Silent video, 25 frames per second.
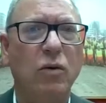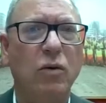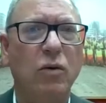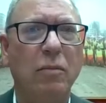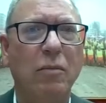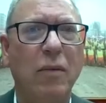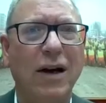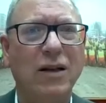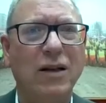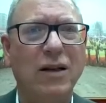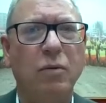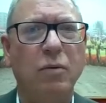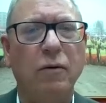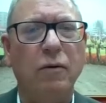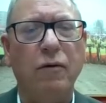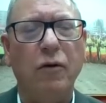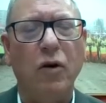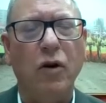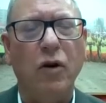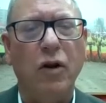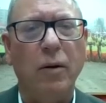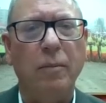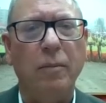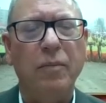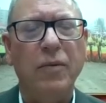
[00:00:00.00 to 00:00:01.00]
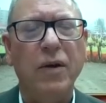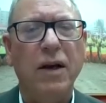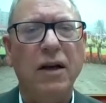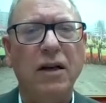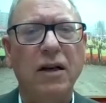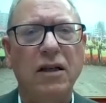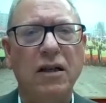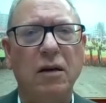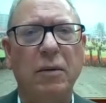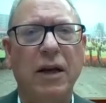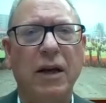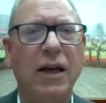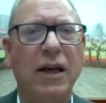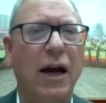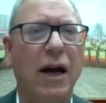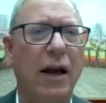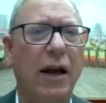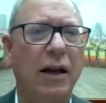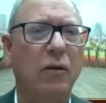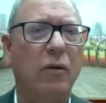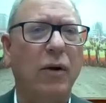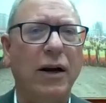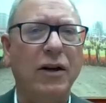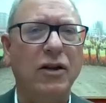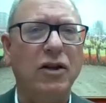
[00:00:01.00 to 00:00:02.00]
We much prefer them to be
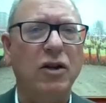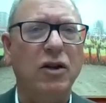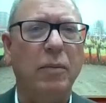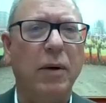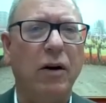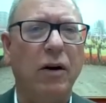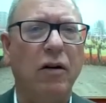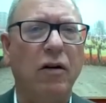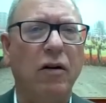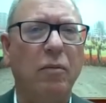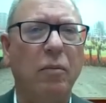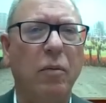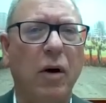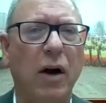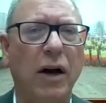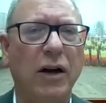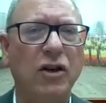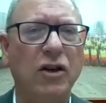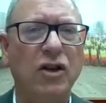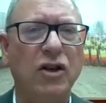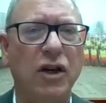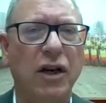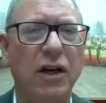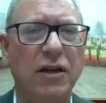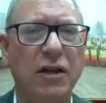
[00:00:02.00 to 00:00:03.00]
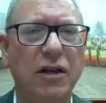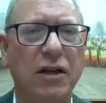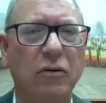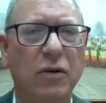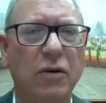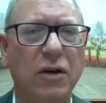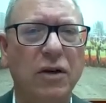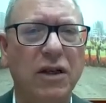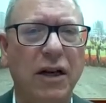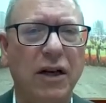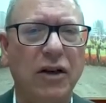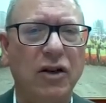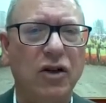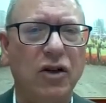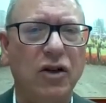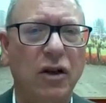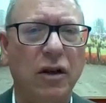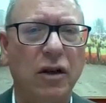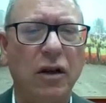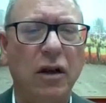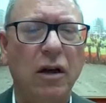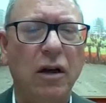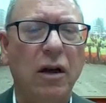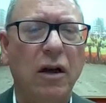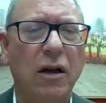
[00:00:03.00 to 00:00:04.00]
cutting rates. You're better off buying shares in a
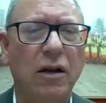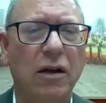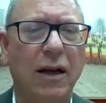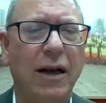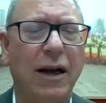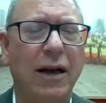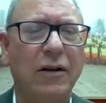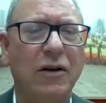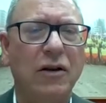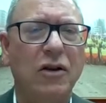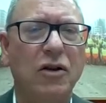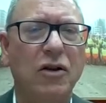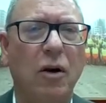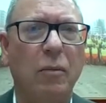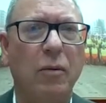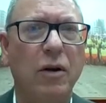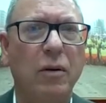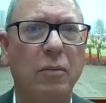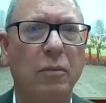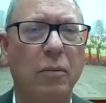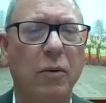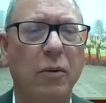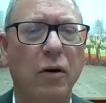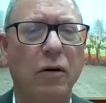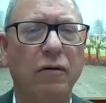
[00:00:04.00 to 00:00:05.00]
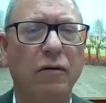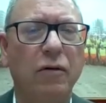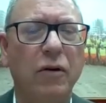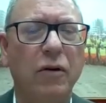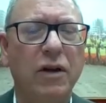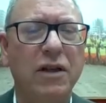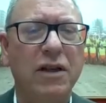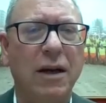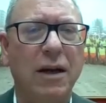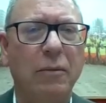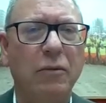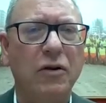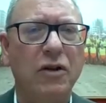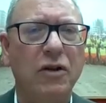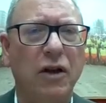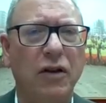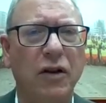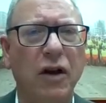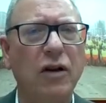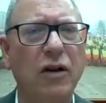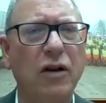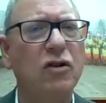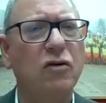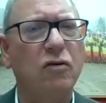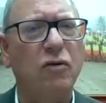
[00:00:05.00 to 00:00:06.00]
recession than at the top of the boom, for example. So
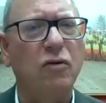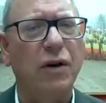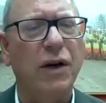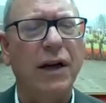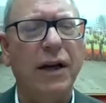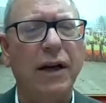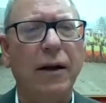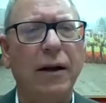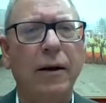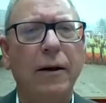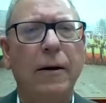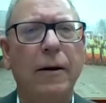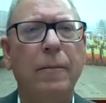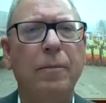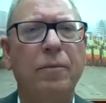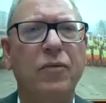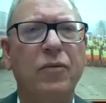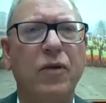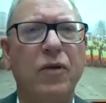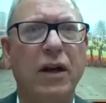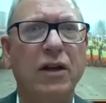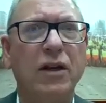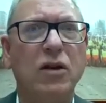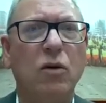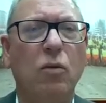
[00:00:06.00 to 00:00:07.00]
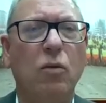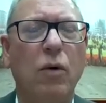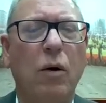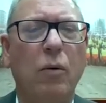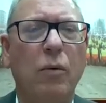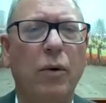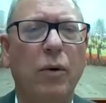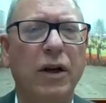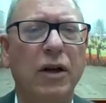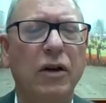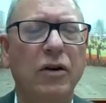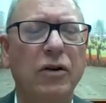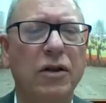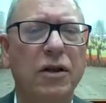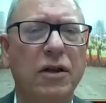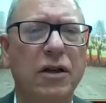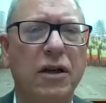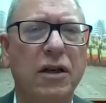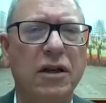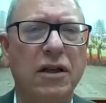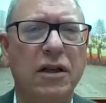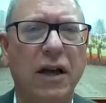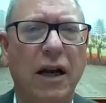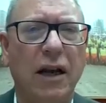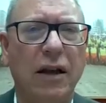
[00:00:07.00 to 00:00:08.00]
those three things are what we use
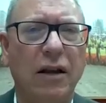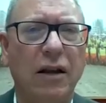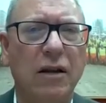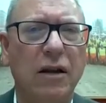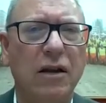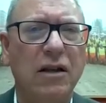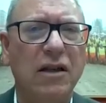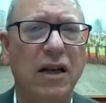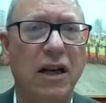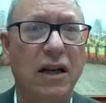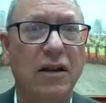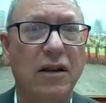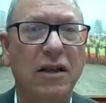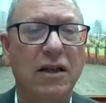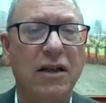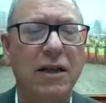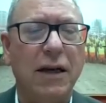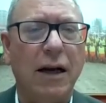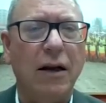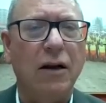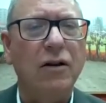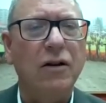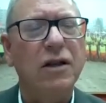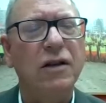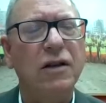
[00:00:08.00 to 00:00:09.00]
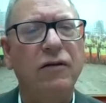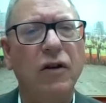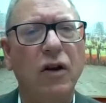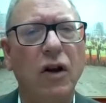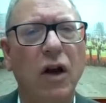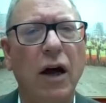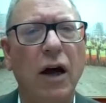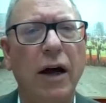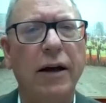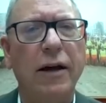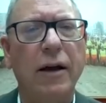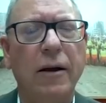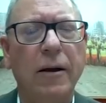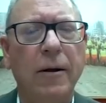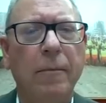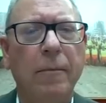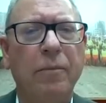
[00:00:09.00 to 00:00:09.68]
to set set the sails, if you like.